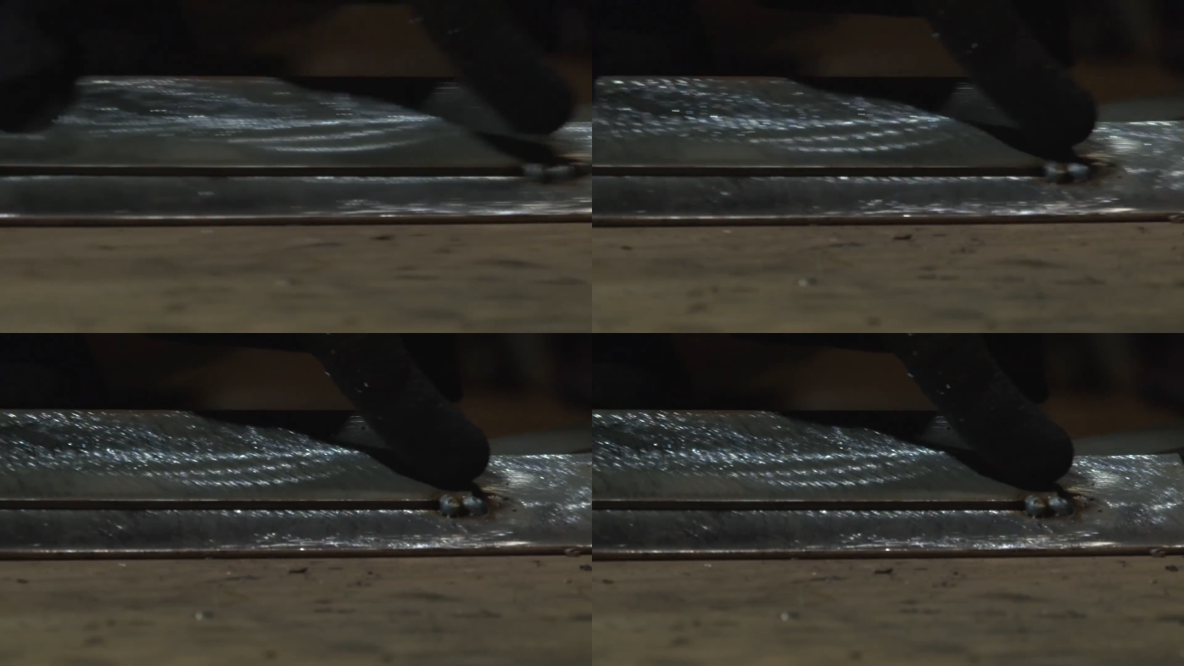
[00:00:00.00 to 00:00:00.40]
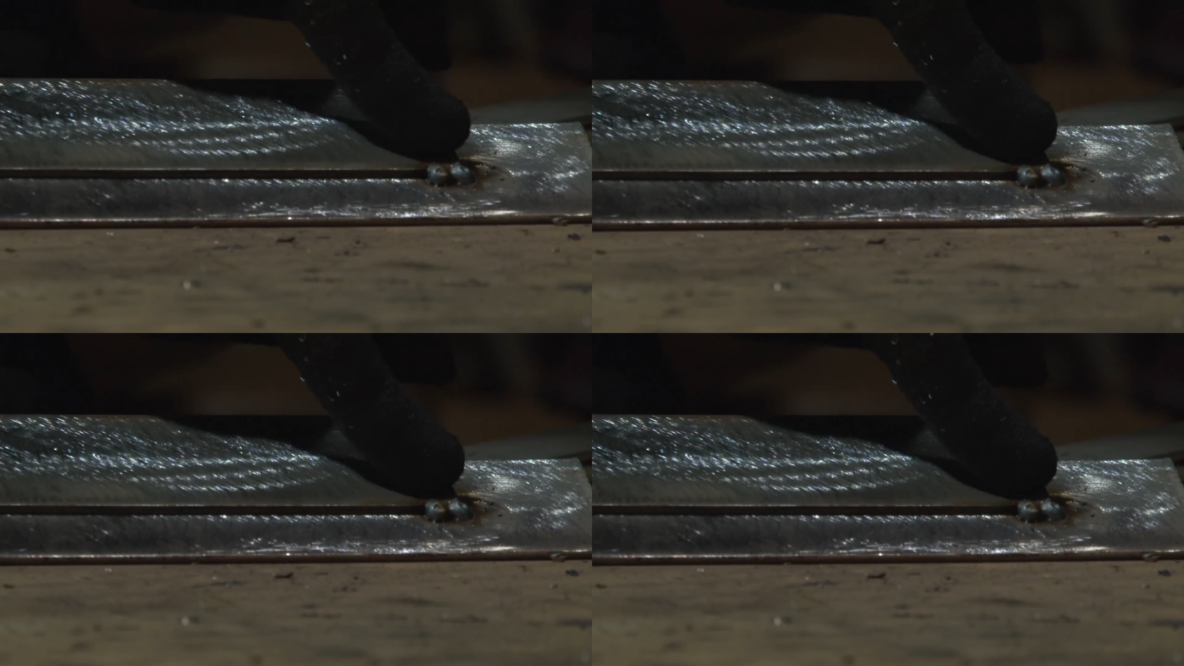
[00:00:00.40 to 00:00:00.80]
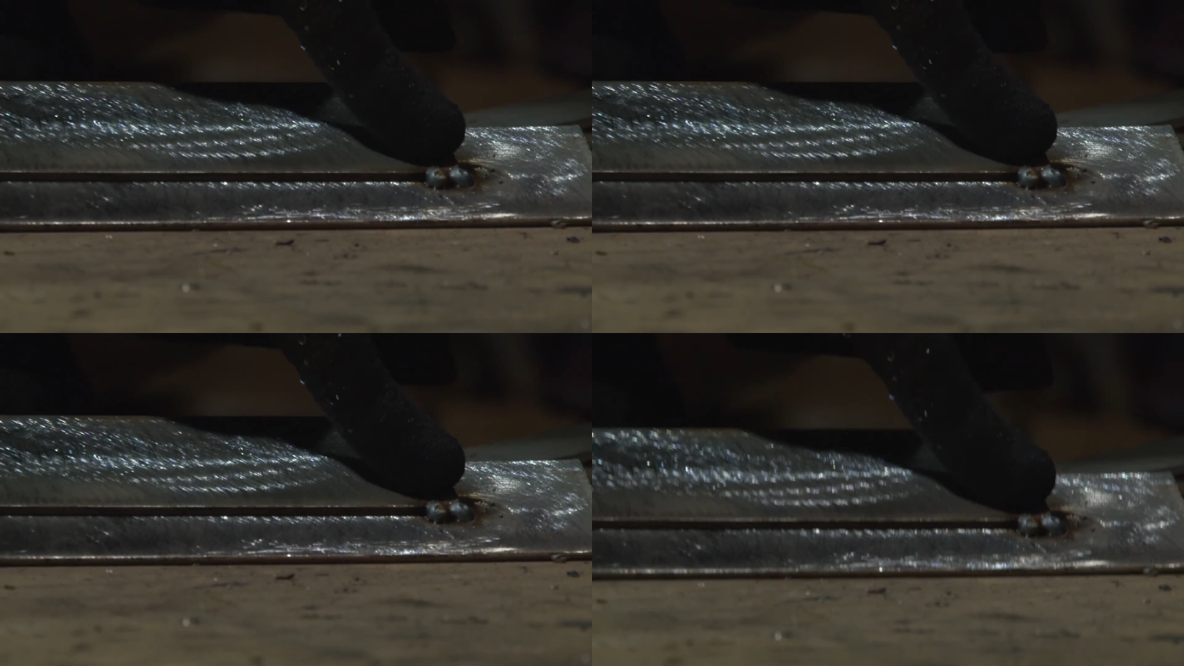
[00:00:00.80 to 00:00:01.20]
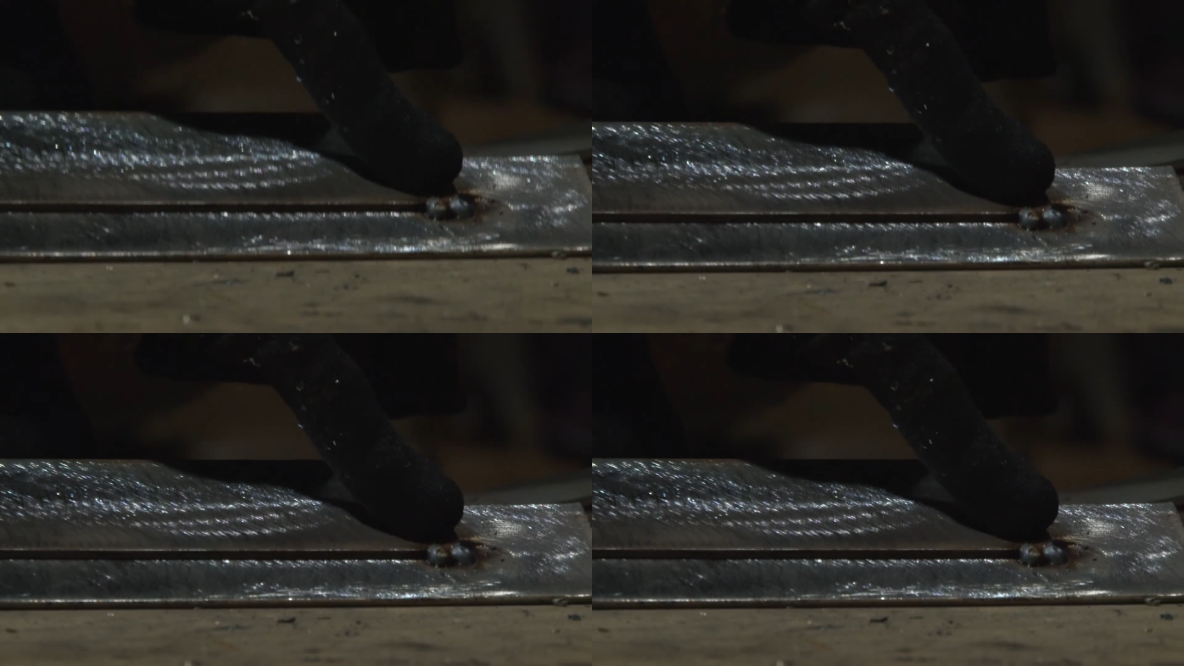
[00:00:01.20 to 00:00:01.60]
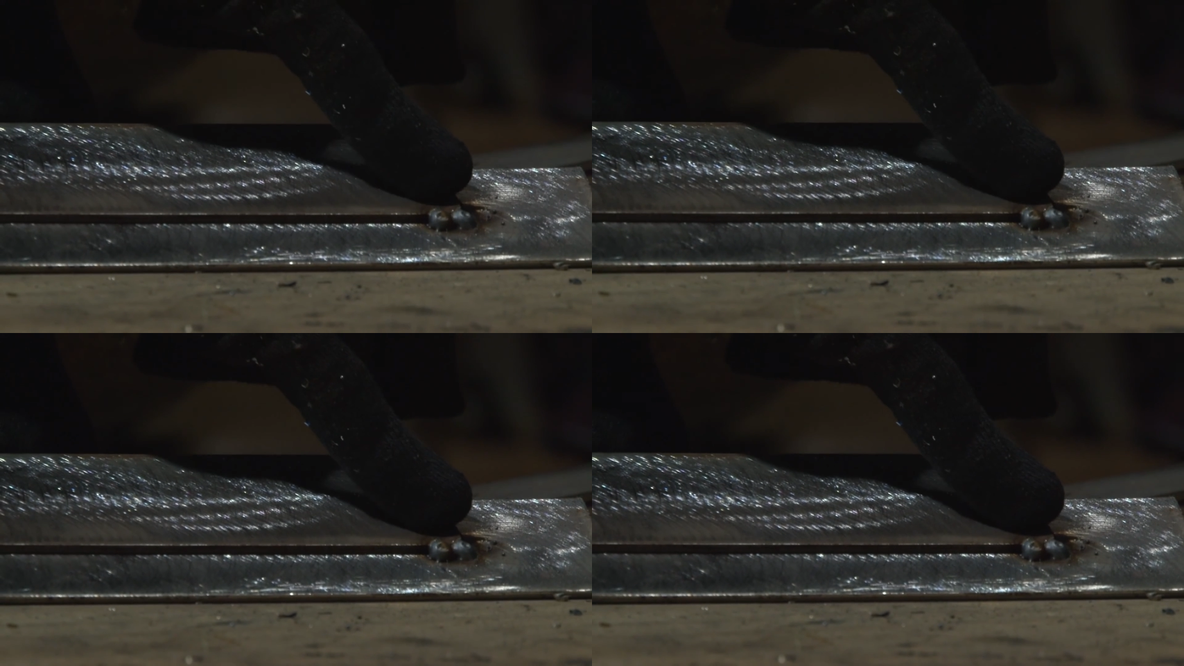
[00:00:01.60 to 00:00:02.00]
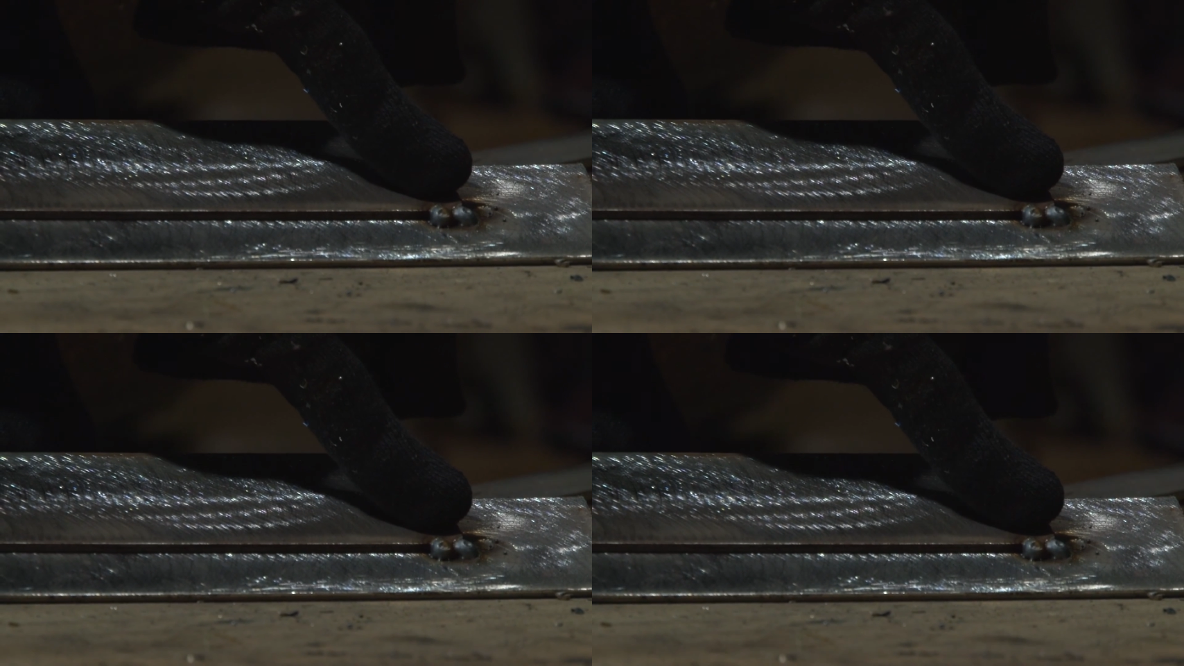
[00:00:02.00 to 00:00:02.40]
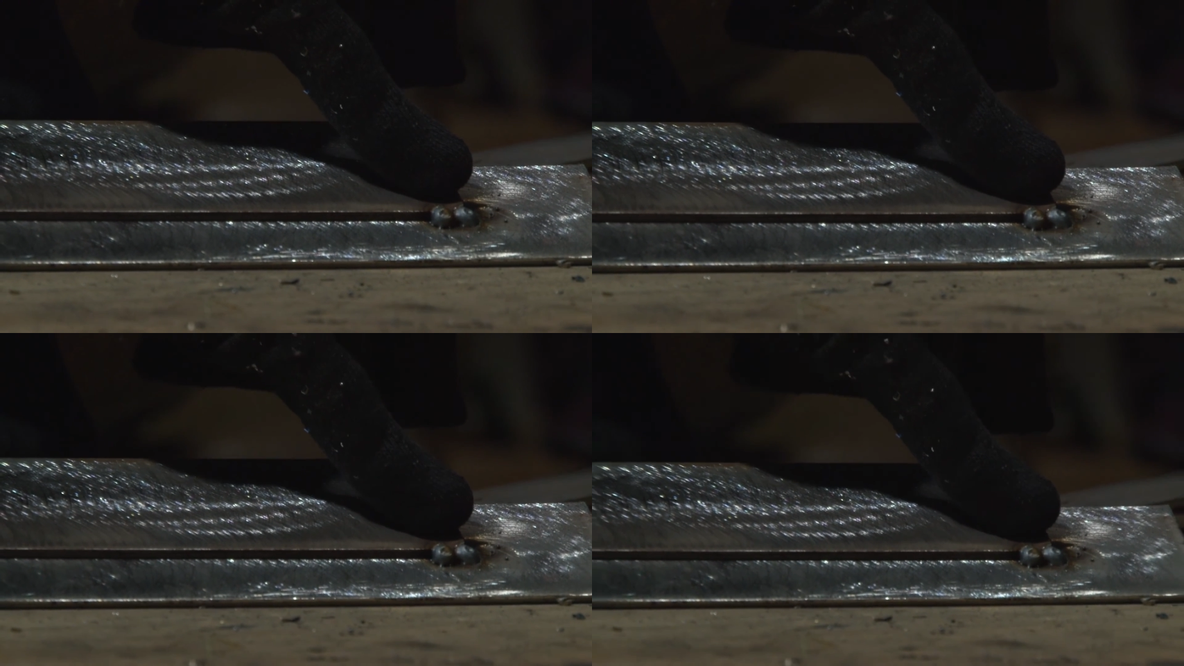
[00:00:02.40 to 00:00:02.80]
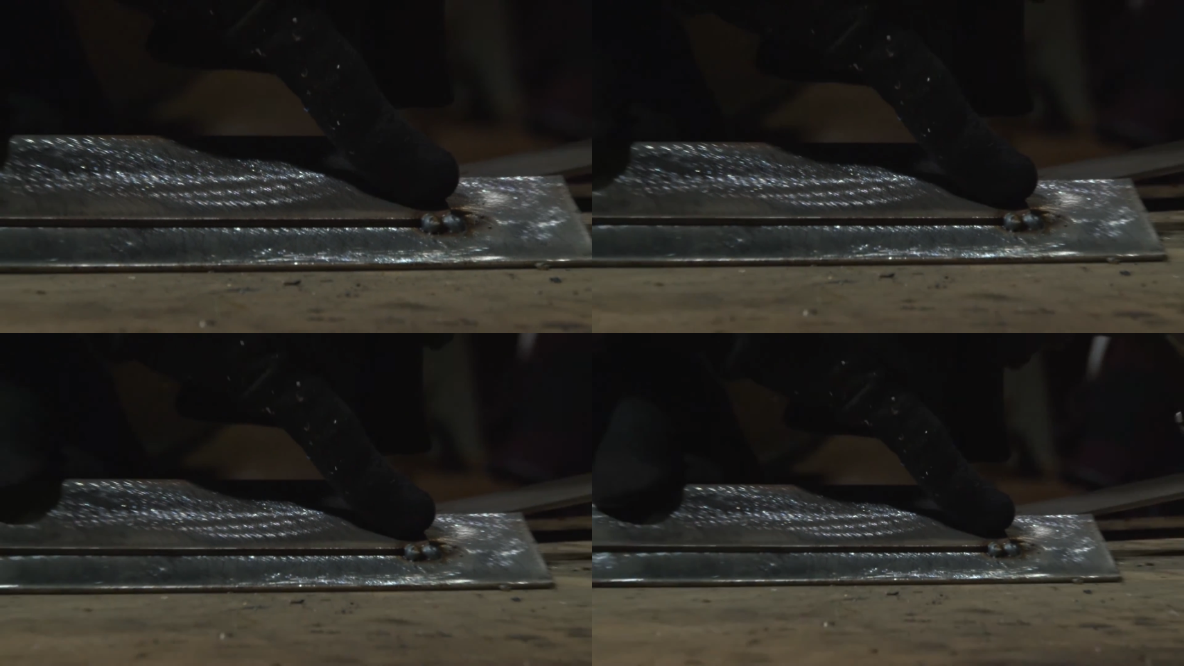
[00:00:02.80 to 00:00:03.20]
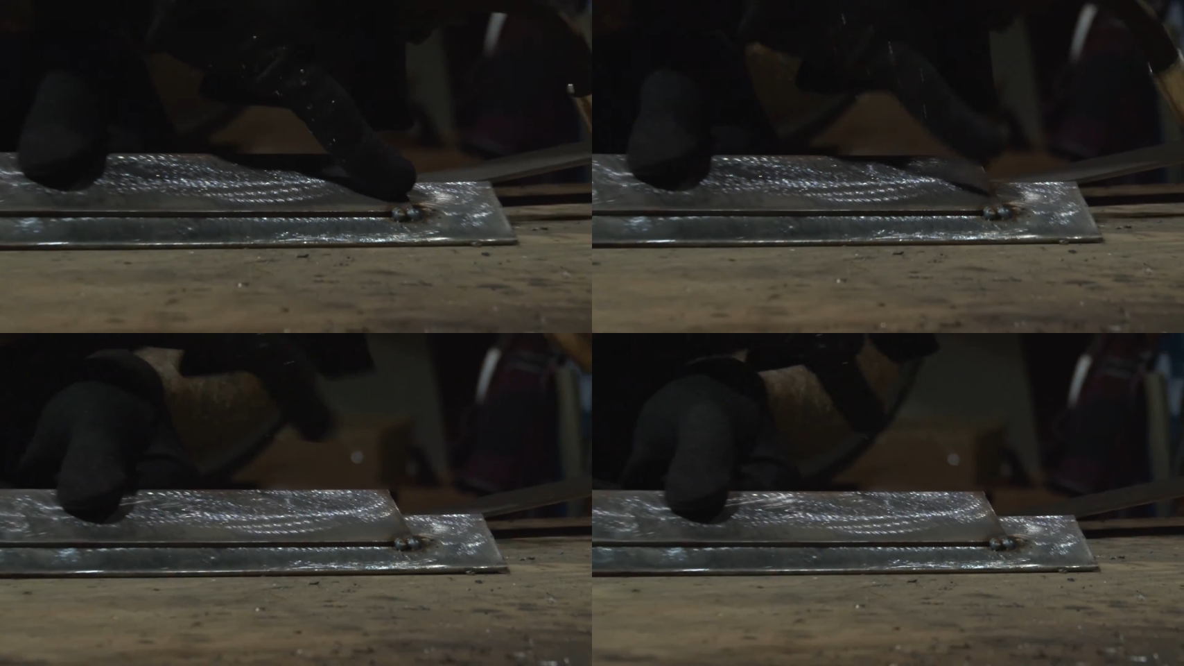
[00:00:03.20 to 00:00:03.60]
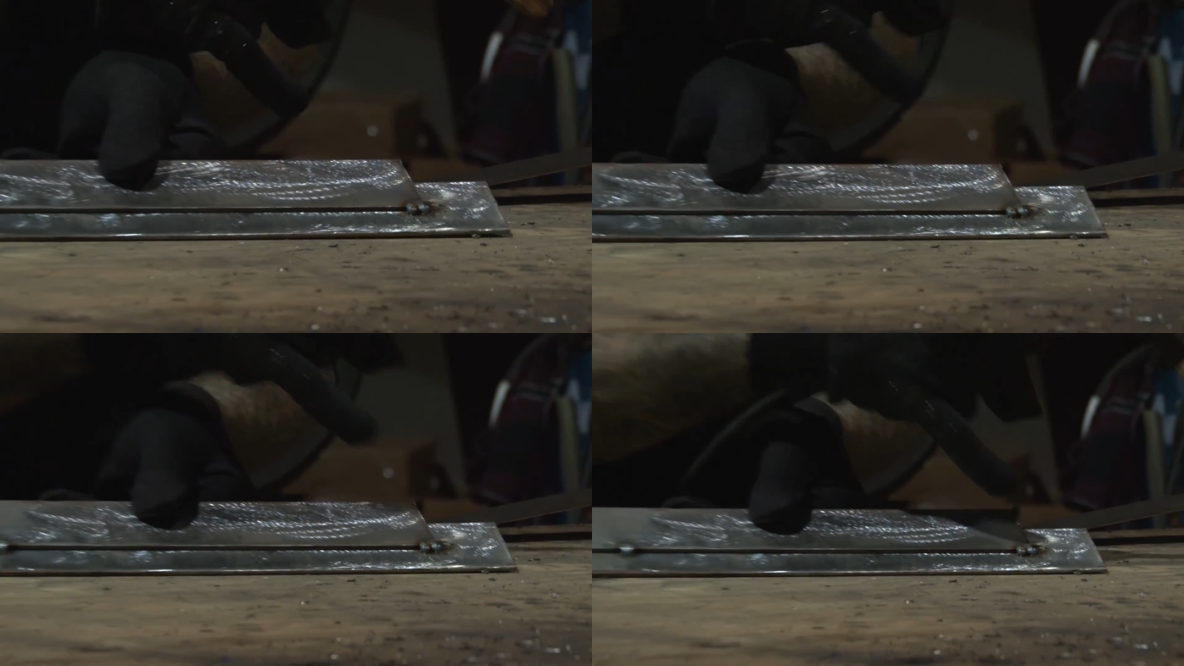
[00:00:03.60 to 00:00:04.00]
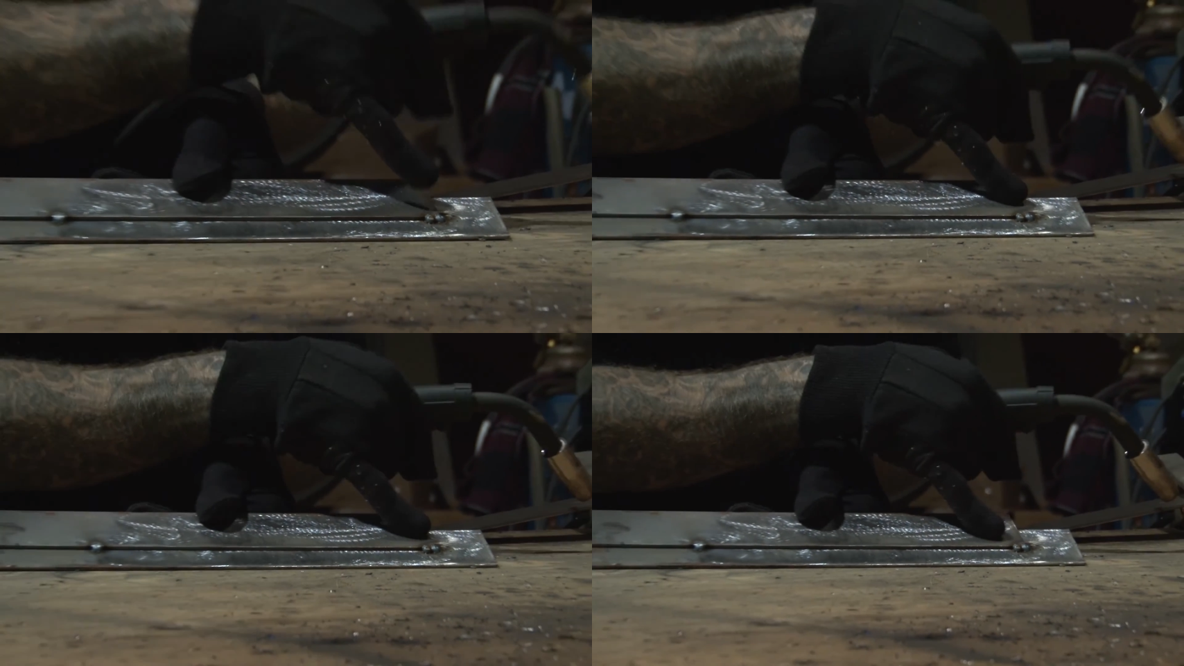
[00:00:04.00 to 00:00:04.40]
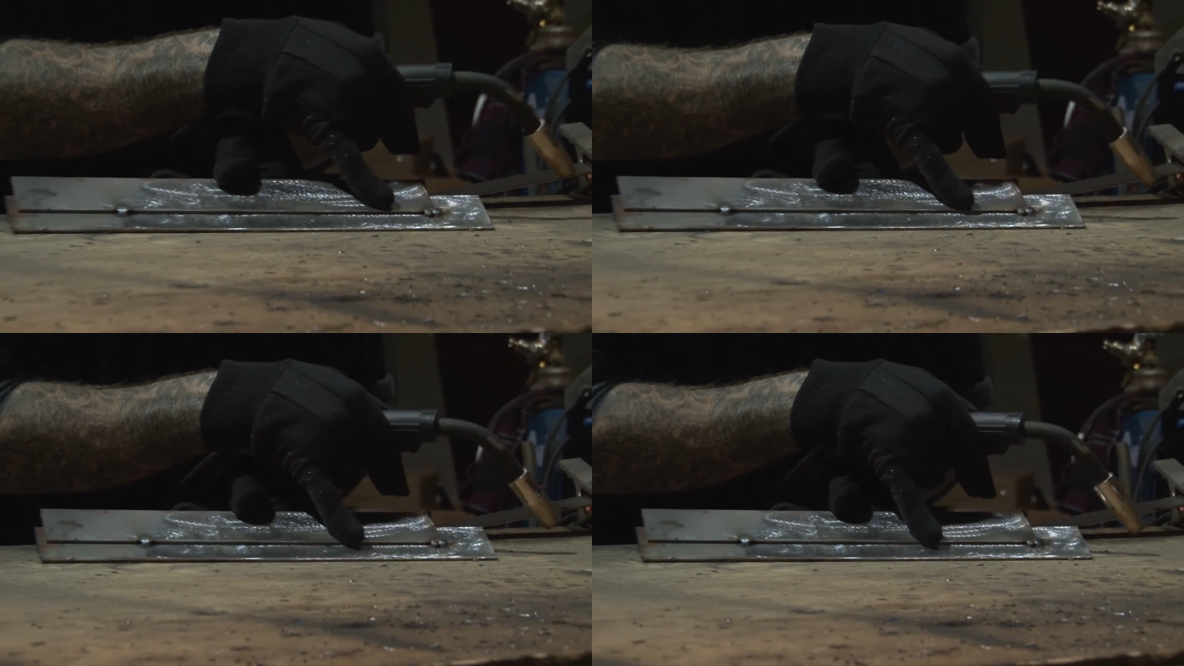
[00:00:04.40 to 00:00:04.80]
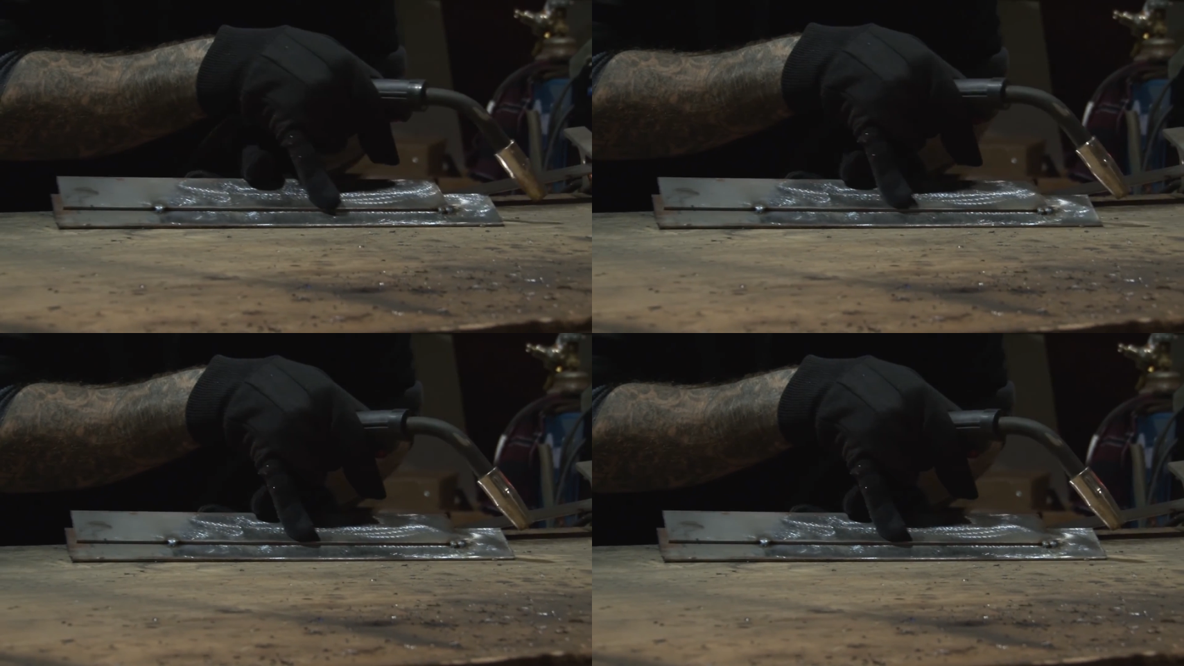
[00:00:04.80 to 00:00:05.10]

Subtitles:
Nobody's mouth can be seen.